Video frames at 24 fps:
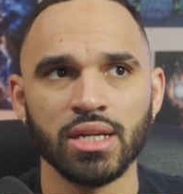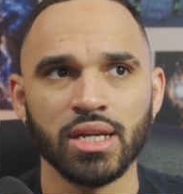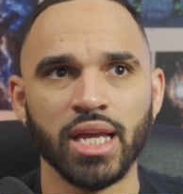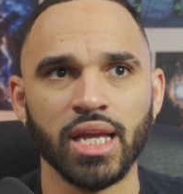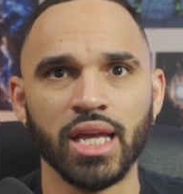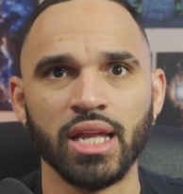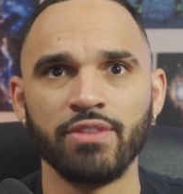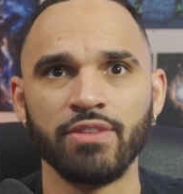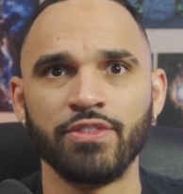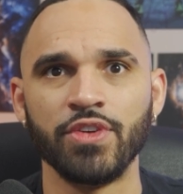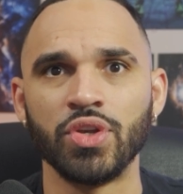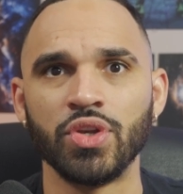
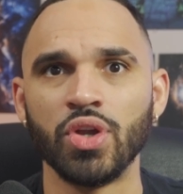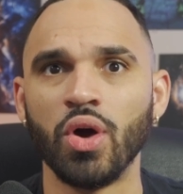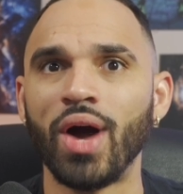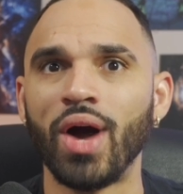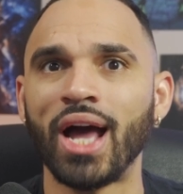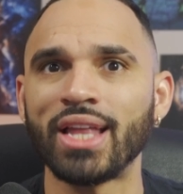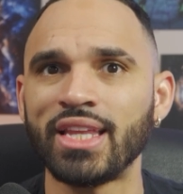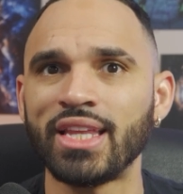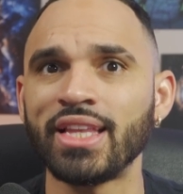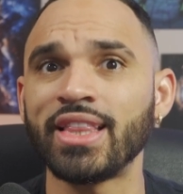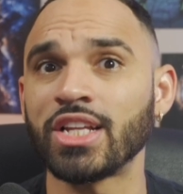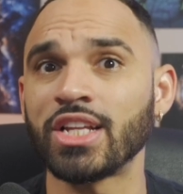And if you don't, I
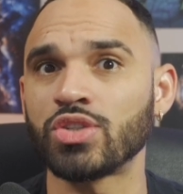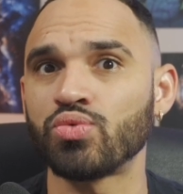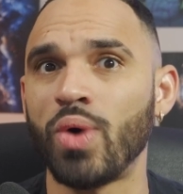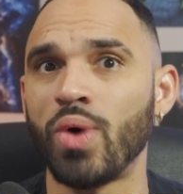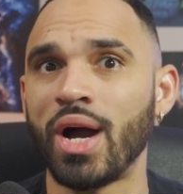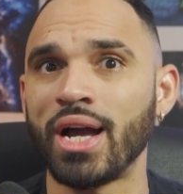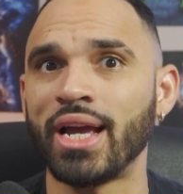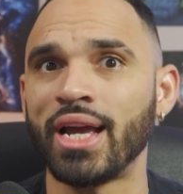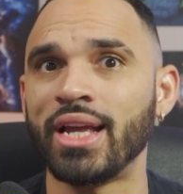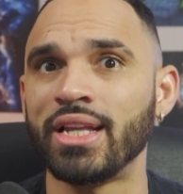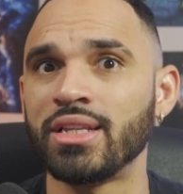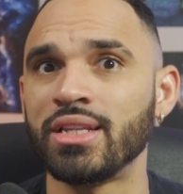think that's
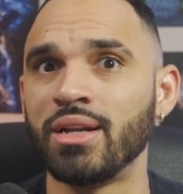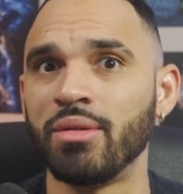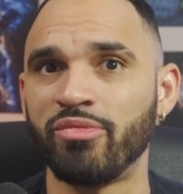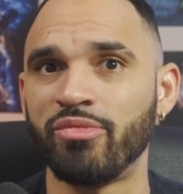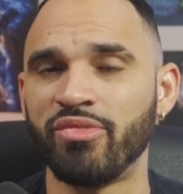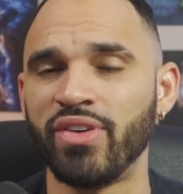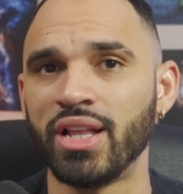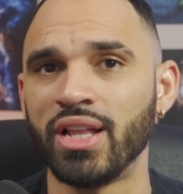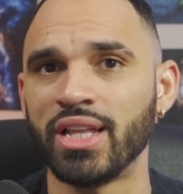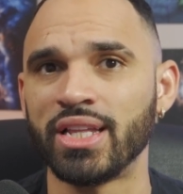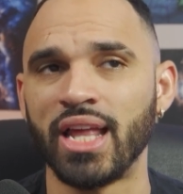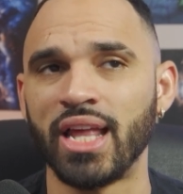why I ended up
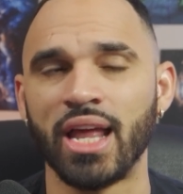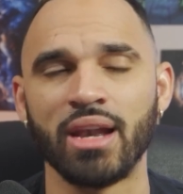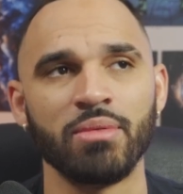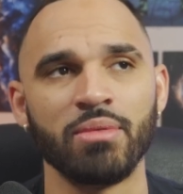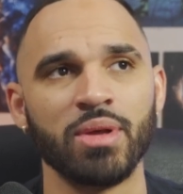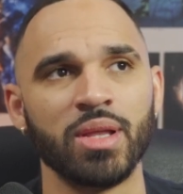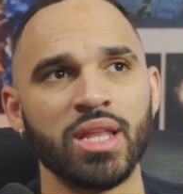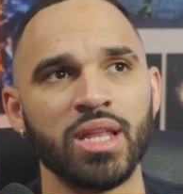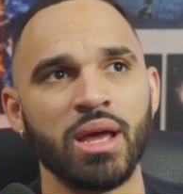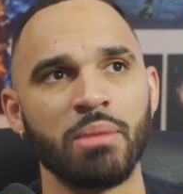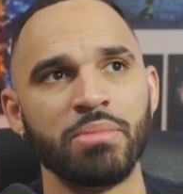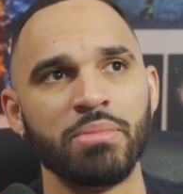failing
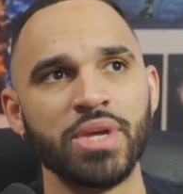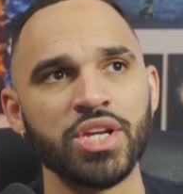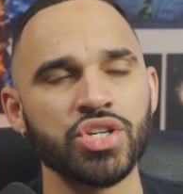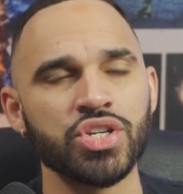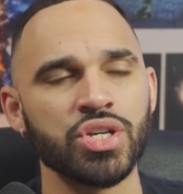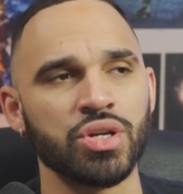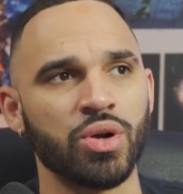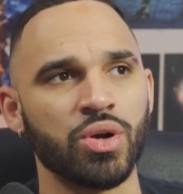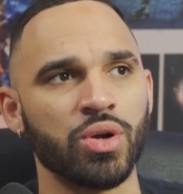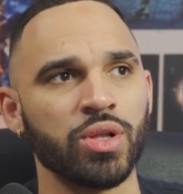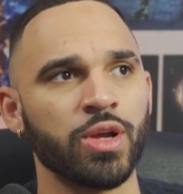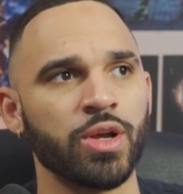that
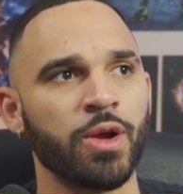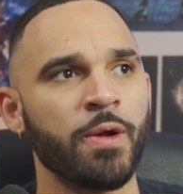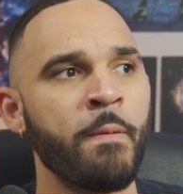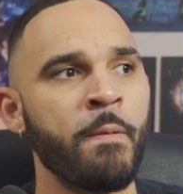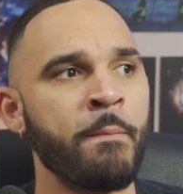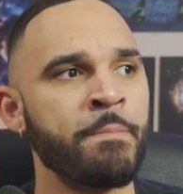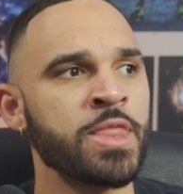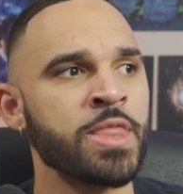mission earlier.